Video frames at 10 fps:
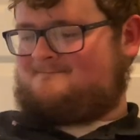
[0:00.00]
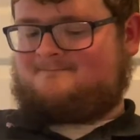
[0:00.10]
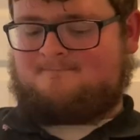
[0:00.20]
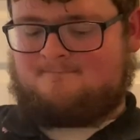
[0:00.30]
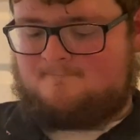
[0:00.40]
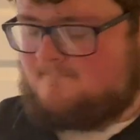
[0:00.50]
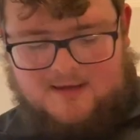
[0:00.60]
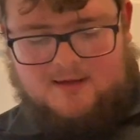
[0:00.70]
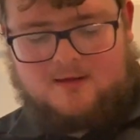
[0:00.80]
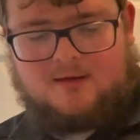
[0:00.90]

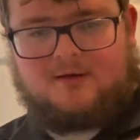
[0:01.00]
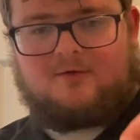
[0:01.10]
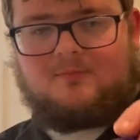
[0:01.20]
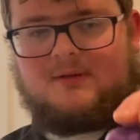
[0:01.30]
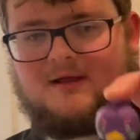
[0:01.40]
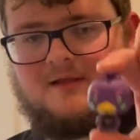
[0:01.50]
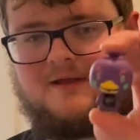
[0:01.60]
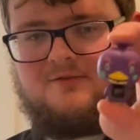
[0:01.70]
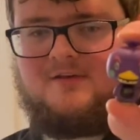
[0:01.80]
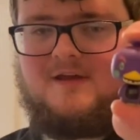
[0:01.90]
Hooray, another
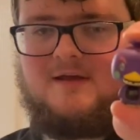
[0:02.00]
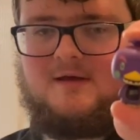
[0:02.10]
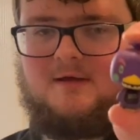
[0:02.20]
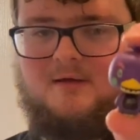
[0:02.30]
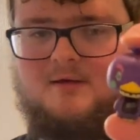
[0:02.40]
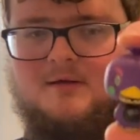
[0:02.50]
Blacklight Chica.